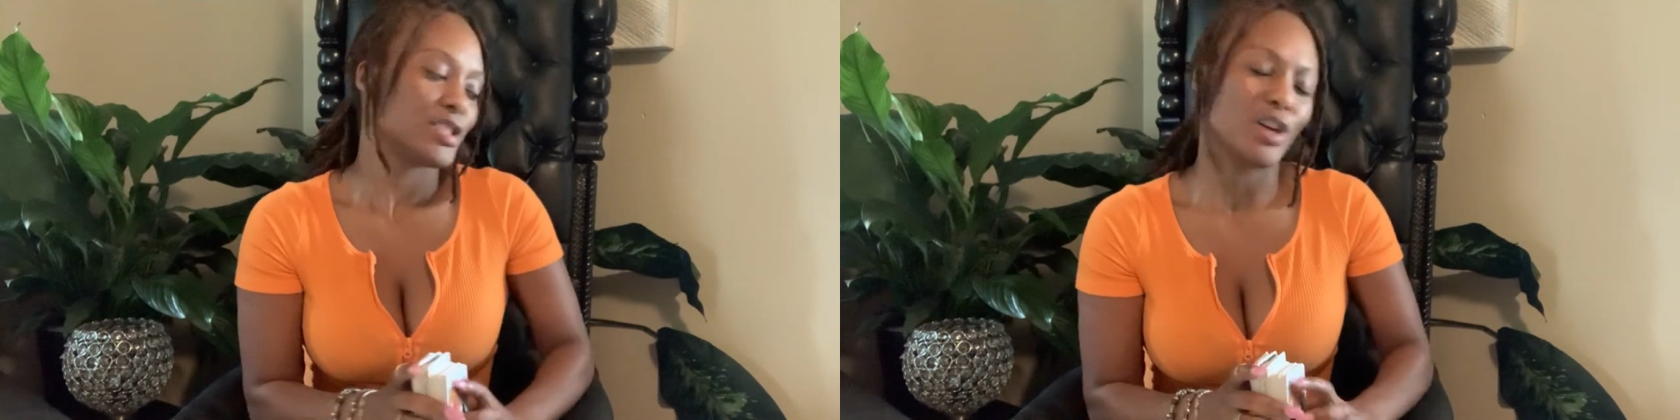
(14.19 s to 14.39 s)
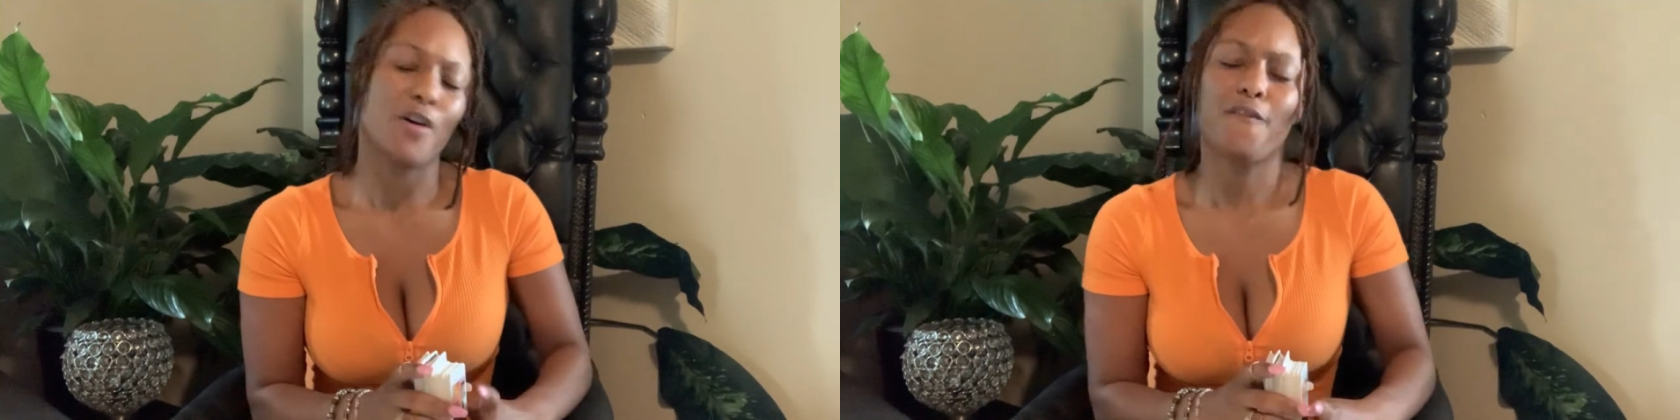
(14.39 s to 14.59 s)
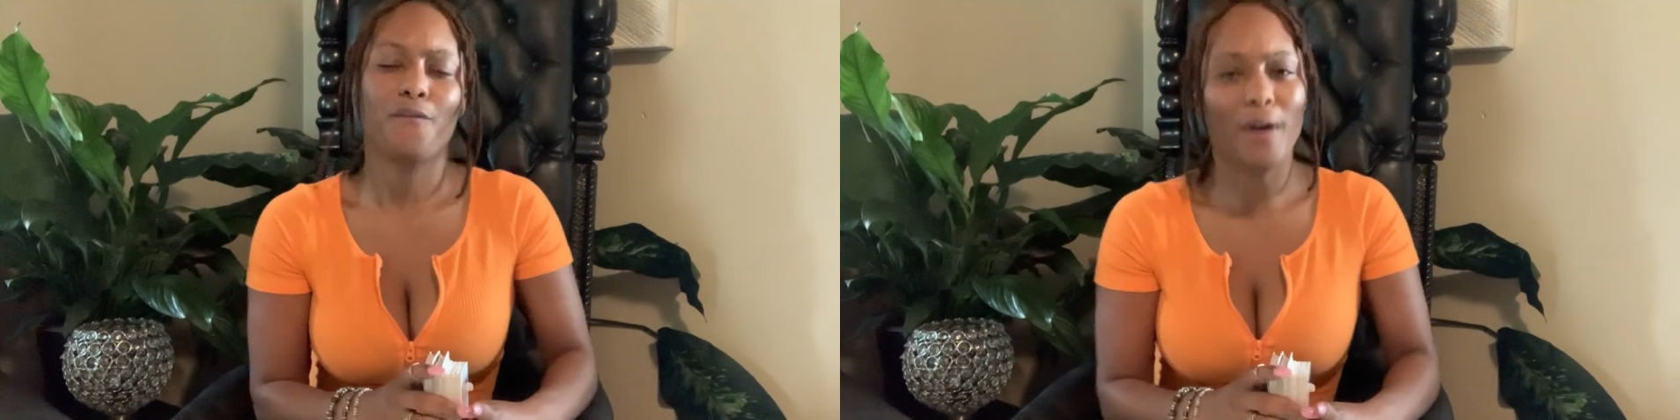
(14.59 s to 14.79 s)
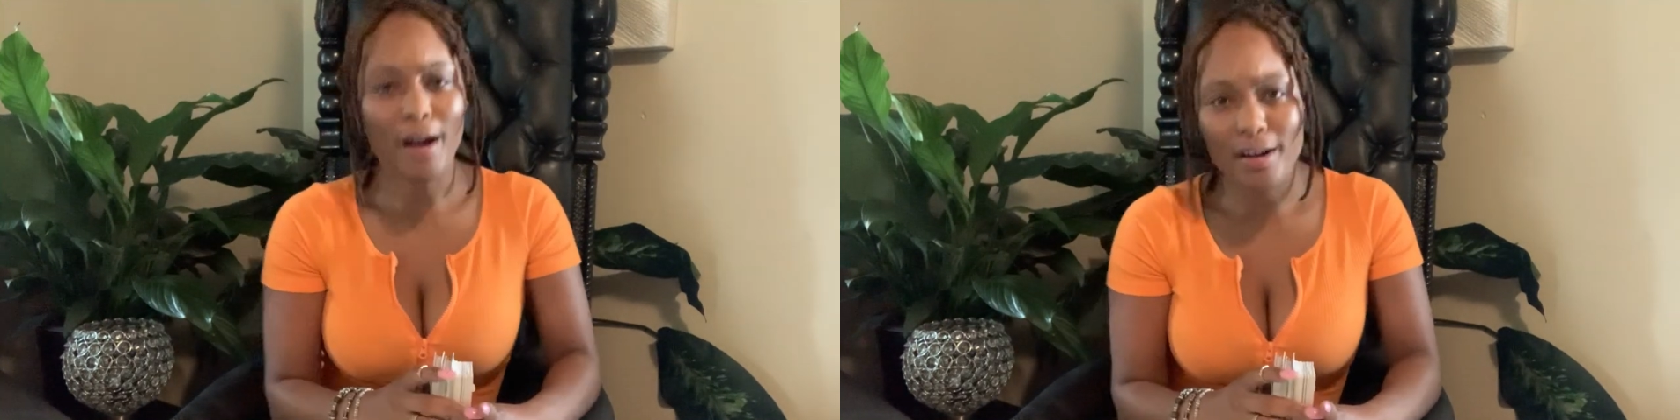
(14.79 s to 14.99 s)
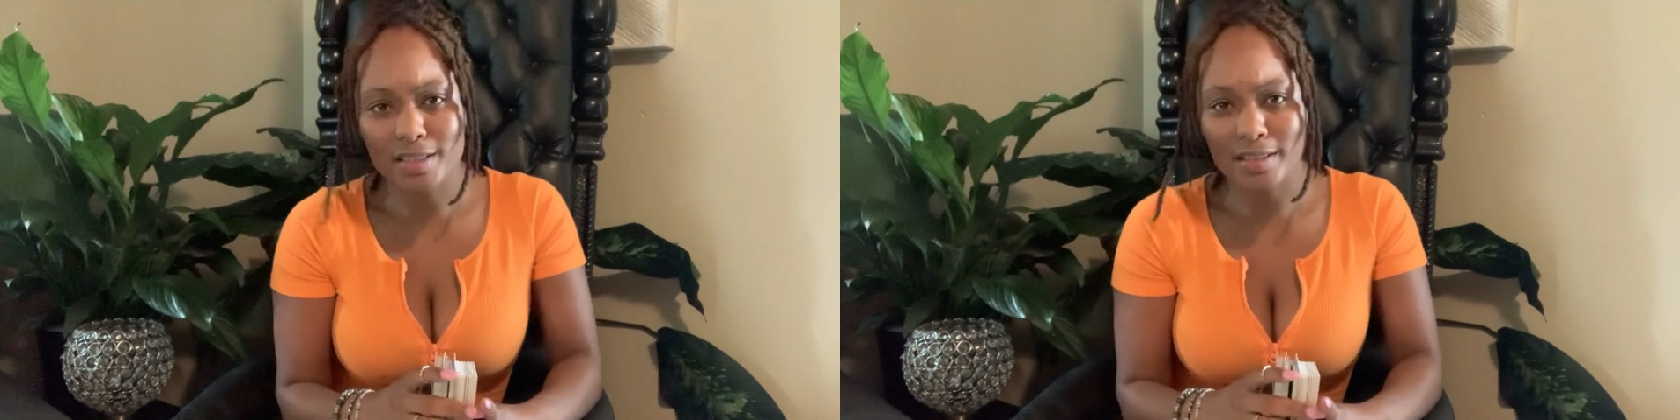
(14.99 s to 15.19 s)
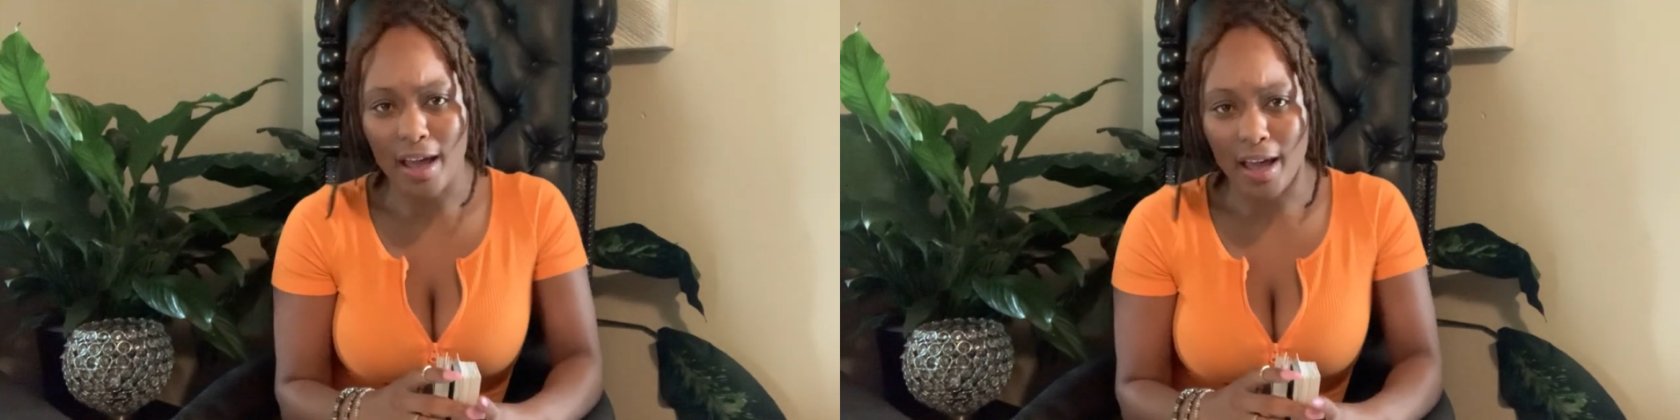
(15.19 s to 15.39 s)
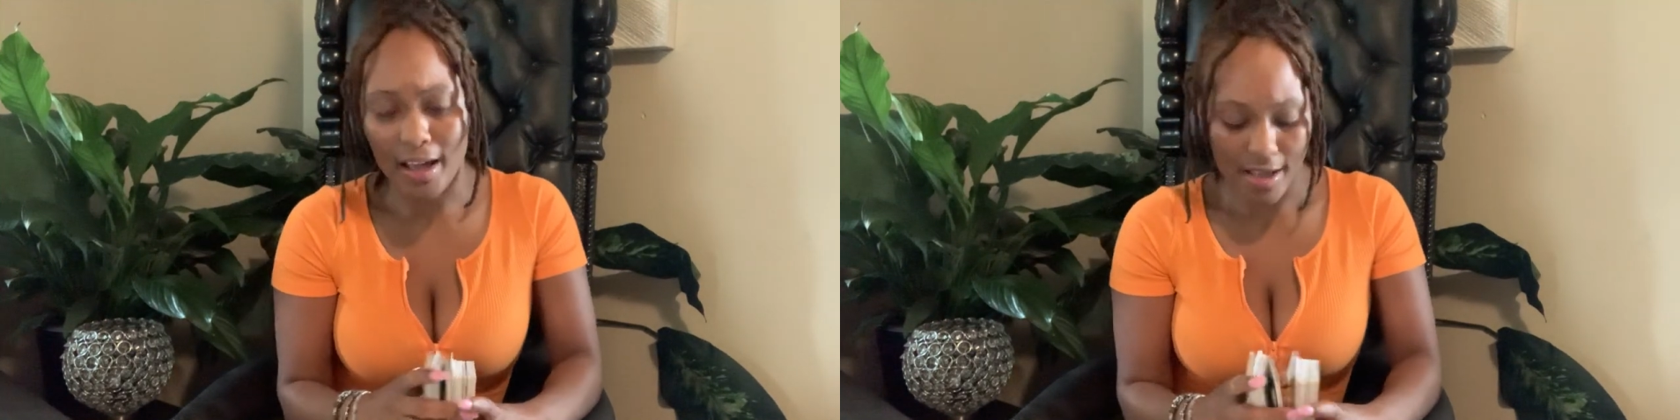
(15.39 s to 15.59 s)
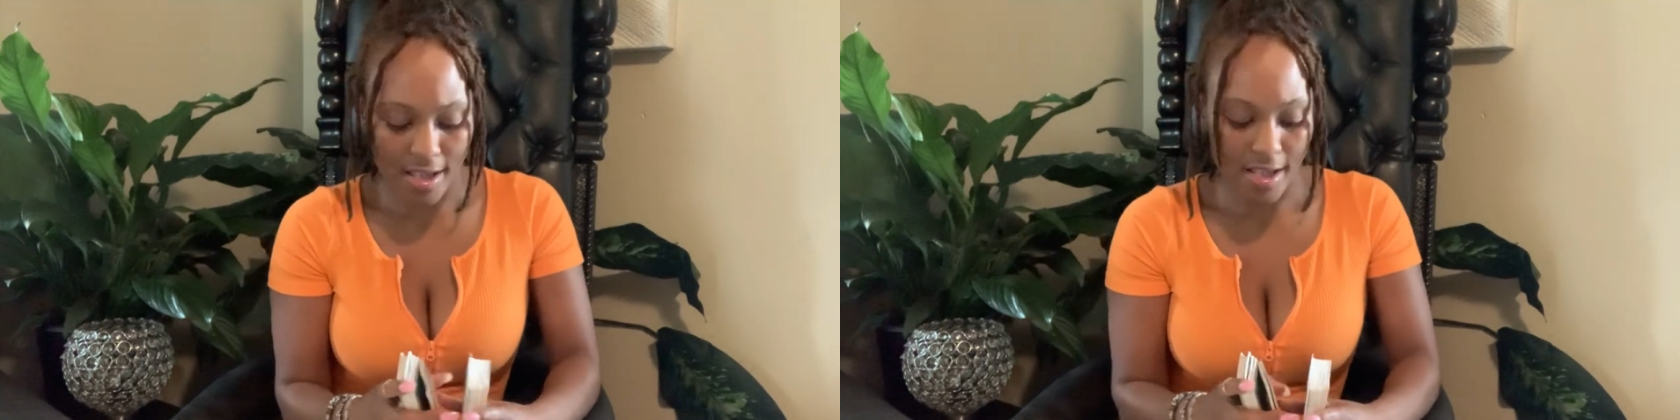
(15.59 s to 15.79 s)
So first
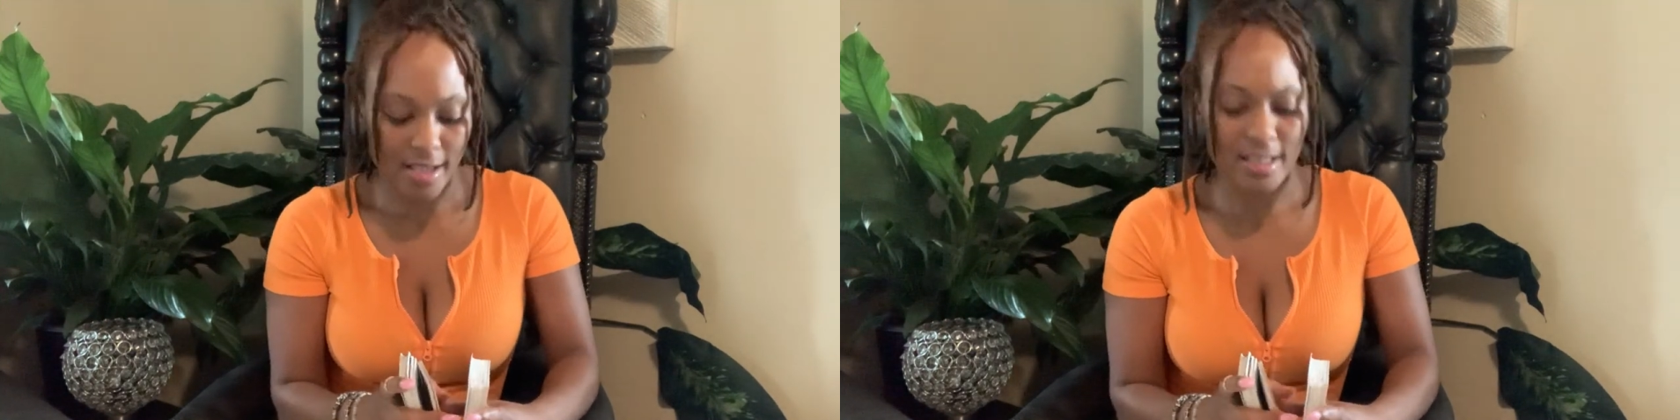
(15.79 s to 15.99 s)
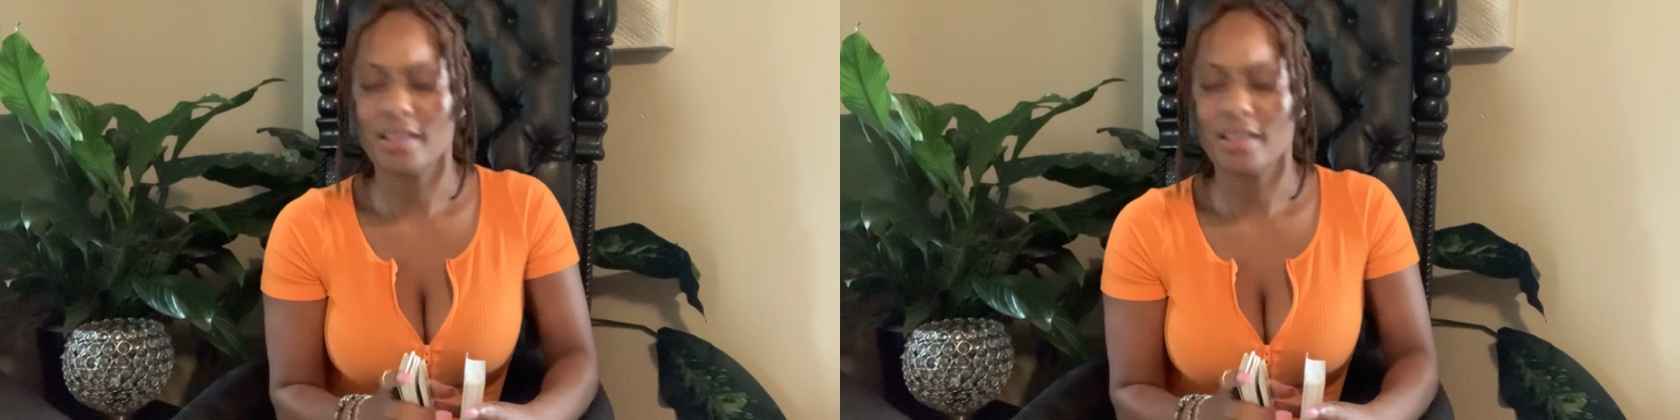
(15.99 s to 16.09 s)
thing is,